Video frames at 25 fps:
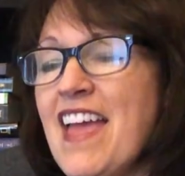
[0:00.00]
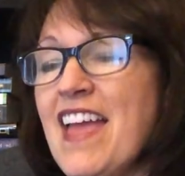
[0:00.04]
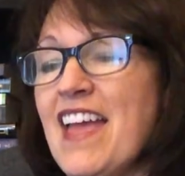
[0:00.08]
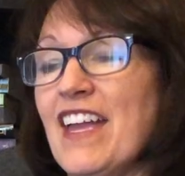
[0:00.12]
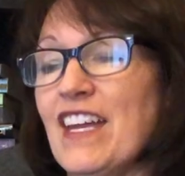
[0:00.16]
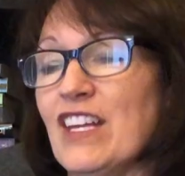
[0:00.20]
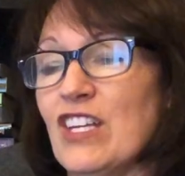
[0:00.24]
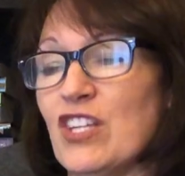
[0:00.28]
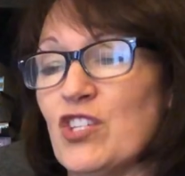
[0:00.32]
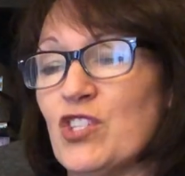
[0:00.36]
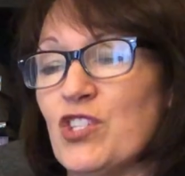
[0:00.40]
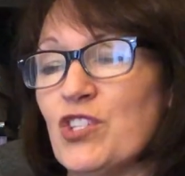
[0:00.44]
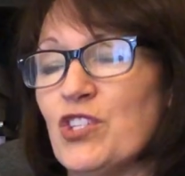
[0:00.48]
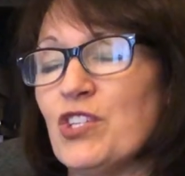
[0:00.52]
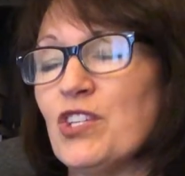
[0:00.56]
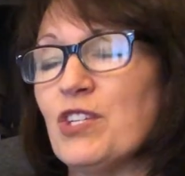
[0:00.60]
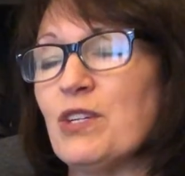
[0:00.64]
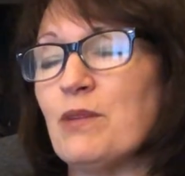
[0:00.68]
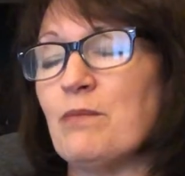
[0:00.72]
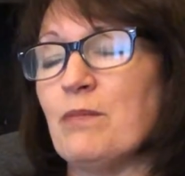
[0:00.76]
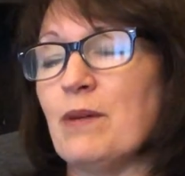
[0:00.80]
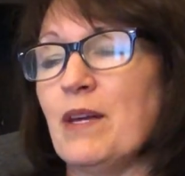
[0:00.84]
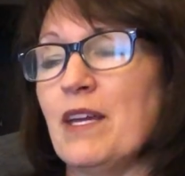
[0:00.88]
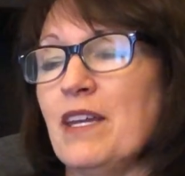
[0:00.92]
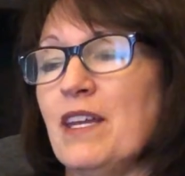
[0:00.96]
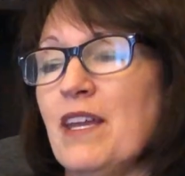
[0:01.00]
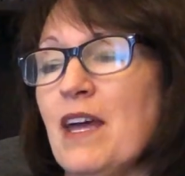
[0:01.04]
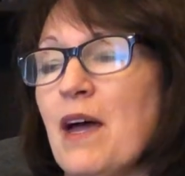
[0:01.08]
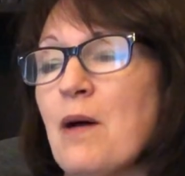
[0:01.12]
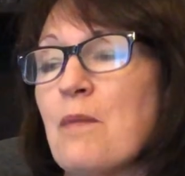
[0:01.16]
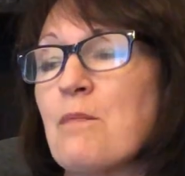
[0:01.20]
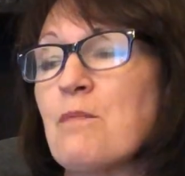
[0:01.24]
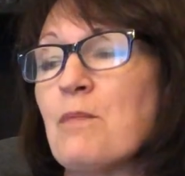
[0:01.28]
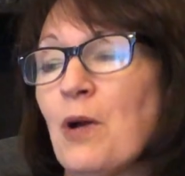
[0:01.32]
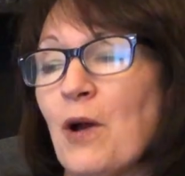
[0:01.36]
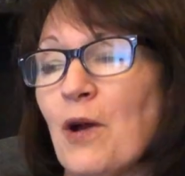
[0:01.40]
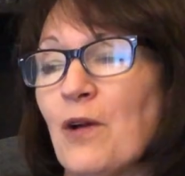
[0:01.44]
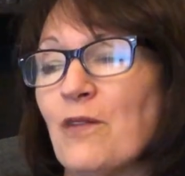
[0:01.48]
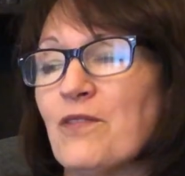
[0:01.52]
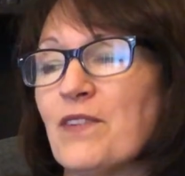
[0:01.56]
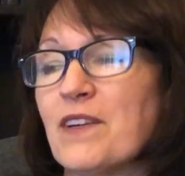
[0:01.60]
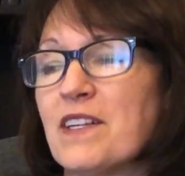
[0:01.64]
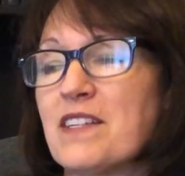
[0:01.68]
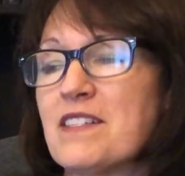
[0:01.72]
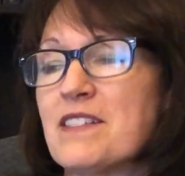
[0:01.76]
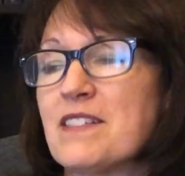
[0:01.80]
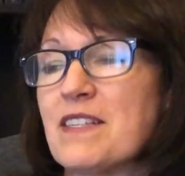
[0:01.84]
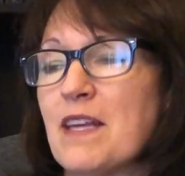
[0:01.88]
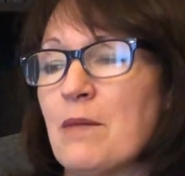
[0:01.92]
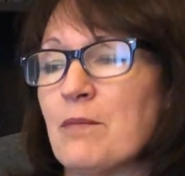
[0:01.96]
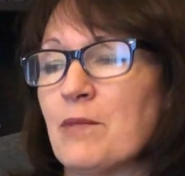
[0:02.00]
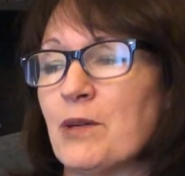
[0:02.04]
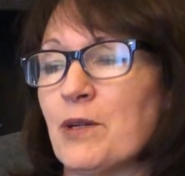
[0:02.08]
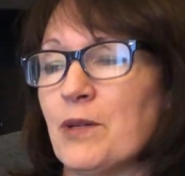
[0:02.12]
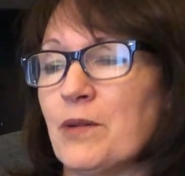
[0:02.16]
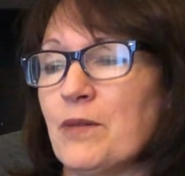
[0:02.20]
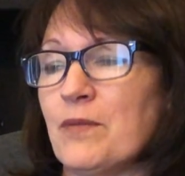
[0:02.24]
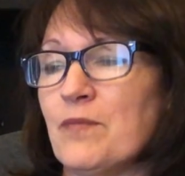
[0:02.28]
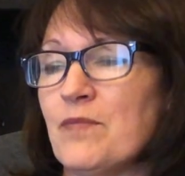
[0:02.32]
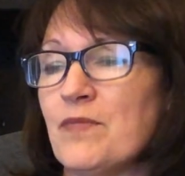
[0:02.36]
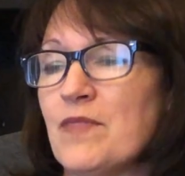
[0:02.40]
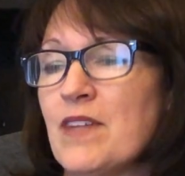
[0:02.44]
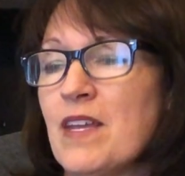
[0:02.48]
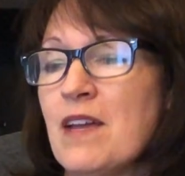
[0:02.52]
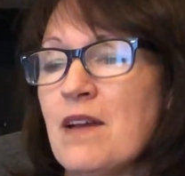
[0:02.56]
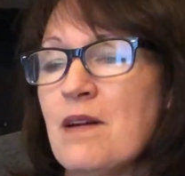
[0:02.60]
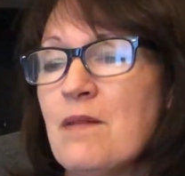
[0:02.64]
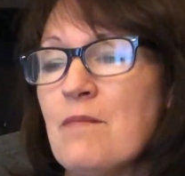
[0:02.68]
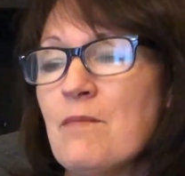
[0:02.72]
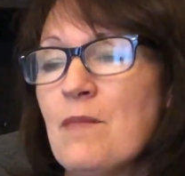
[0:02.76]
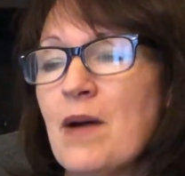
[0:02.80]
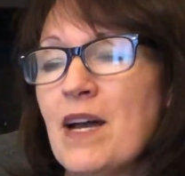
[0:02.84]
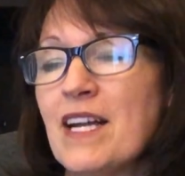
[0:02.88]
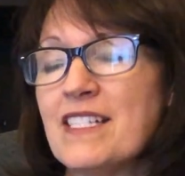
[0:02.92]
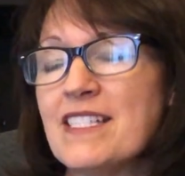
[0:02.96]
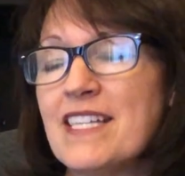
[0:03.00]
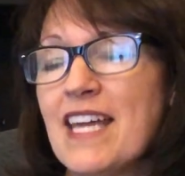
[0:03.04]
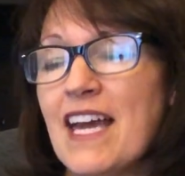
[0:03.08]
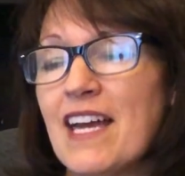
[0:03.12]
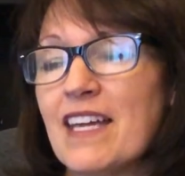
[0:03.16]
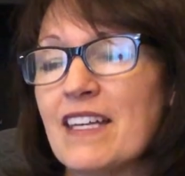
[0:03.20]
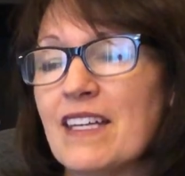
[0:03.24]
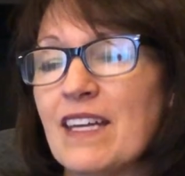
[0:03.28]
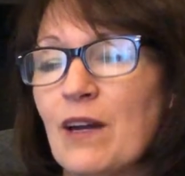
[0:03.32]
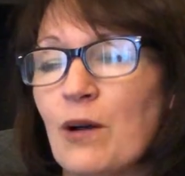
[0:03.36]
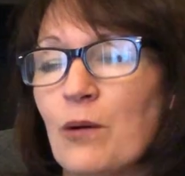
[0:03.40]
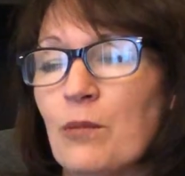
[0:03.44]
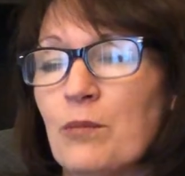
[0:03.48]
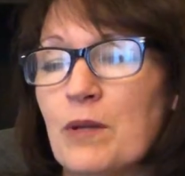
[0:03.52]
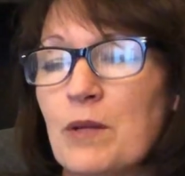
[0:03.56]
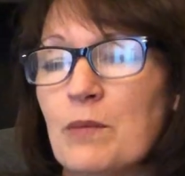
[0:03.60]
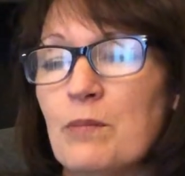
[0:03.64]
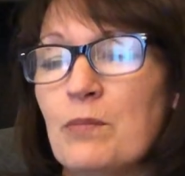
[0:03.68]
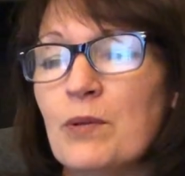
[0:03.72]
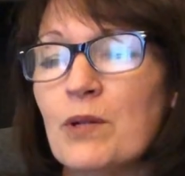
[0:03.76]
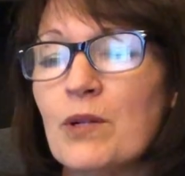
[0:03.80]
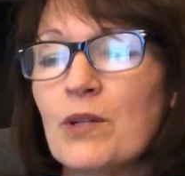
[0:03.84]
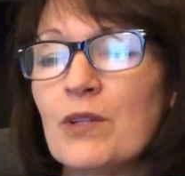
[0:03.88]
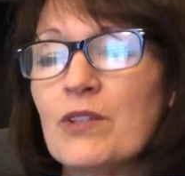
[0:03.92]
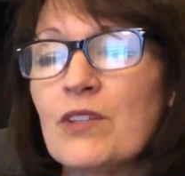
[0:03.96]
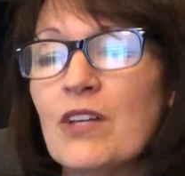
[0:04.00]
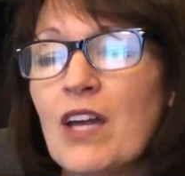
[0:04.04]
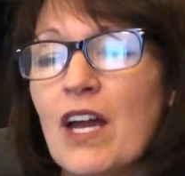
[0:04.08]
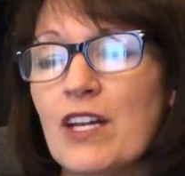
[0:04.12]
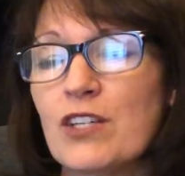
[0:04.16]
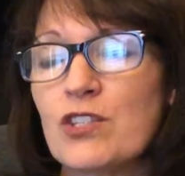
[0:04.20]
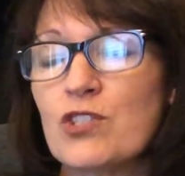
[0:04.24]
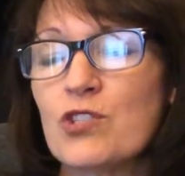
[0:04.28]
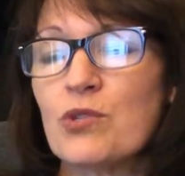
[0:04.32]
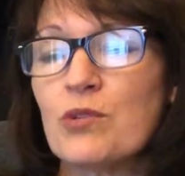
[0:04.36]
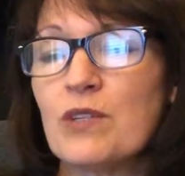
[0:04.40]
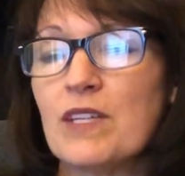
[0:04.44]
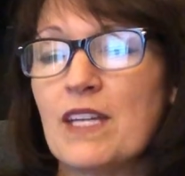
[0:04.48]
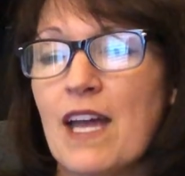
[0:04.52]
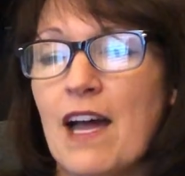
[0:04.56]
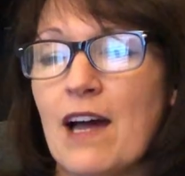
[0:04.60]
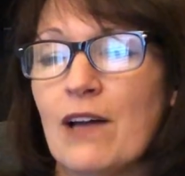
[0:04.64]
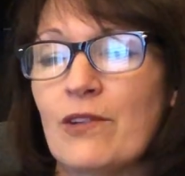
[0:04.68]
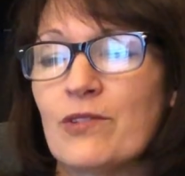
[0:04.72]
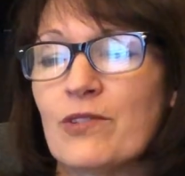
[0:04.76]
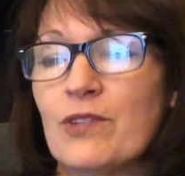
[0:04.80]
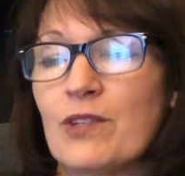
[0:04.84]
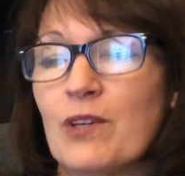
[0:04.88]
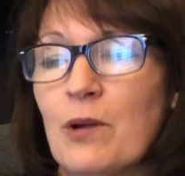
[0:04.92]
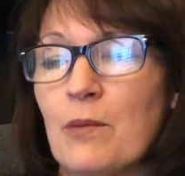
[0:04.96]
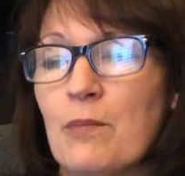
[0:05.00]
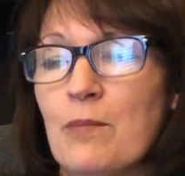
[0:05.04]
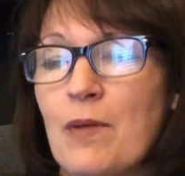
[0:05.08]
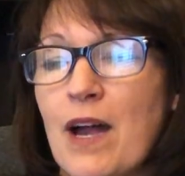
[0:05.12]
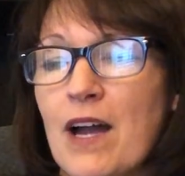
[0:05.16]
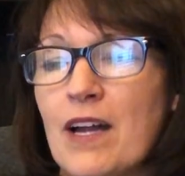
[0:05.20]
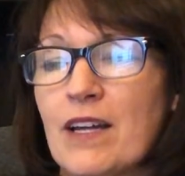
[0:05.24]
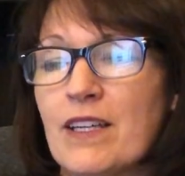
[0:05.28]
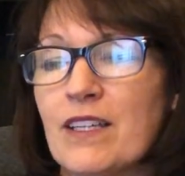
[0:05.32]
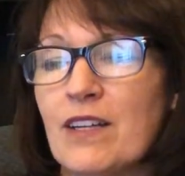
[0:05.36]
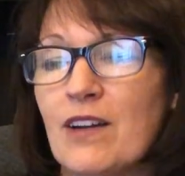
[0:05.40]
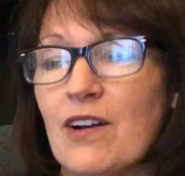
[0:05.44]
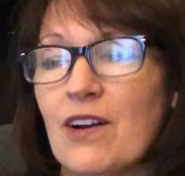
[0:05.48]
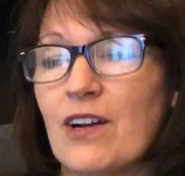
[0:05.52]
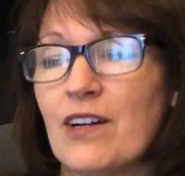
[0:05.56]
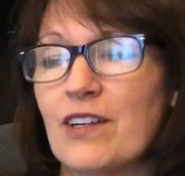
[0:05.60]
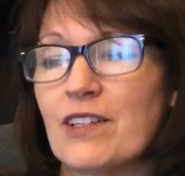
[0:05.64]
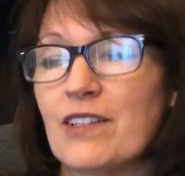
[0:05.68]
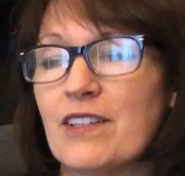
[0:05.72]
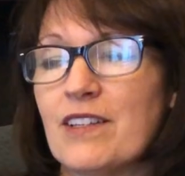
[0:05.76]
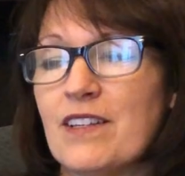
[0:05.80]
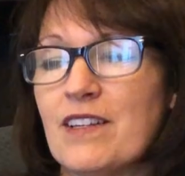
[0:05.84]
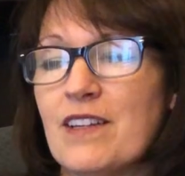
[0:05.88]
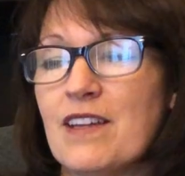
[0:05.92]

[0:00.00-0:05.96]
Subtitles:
It should have been a perfect summer. My dad helped me build a treehouse in our backyard.